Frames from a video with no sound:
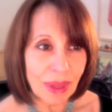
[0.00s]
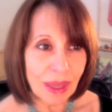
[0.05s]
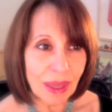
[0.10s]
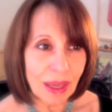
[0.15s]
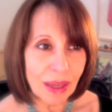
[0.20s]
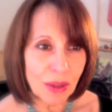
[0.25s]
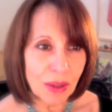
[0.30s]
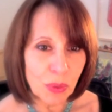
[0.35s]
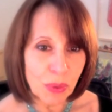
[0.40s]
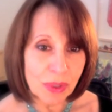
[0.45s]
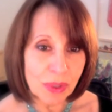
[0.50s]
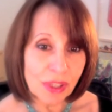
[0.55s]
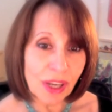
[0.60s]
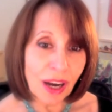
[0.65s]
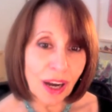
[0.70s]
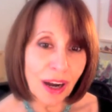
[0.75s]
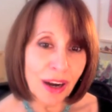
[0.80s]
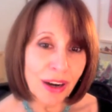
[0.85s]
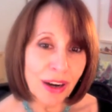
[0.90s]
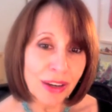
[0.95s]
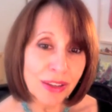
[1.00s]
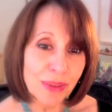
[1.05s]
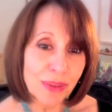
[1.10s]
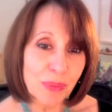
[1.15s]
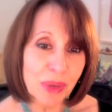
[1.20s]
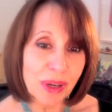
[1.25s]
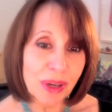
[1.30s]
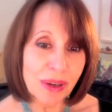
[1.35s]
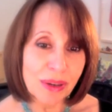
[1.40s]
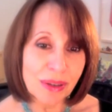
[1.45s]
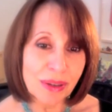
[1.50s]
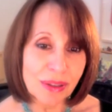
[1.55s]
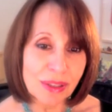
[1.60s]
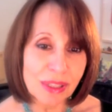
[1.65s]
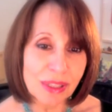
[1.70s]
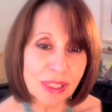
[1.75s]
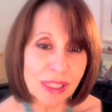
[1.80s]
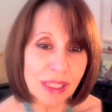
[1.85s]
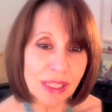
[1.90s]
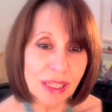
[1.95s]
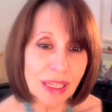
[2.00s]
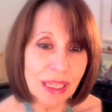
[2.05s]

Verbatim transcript: It was hard because